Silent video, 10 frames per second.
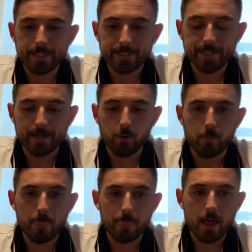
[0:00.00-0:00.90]
Now,
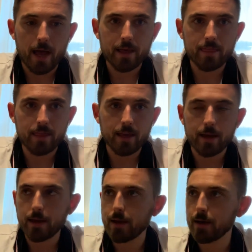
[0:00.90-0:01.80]
I
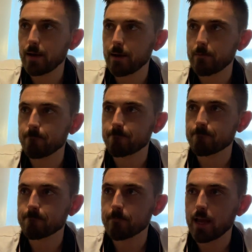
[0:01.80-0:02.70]
think um,
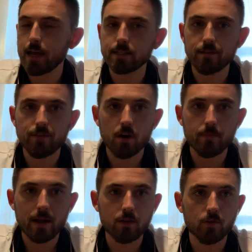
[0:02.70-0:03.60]
as I've thought
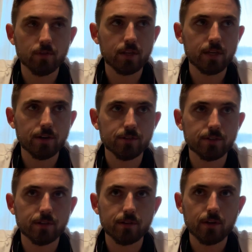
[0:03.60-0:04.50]
about it over the
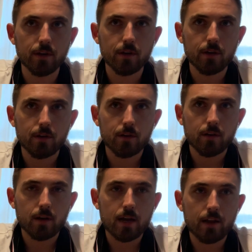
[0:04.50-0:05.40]
years and
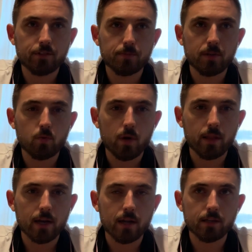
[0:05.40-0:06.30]
kind of just been
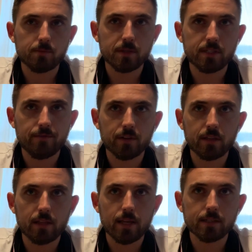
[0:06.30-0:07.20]
dwelling on it specifically
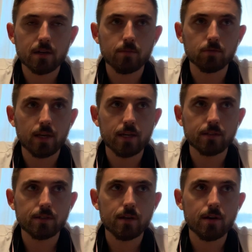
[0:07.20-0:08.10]
the last couple
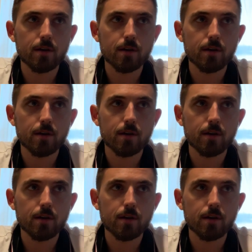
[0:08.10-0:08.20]
days,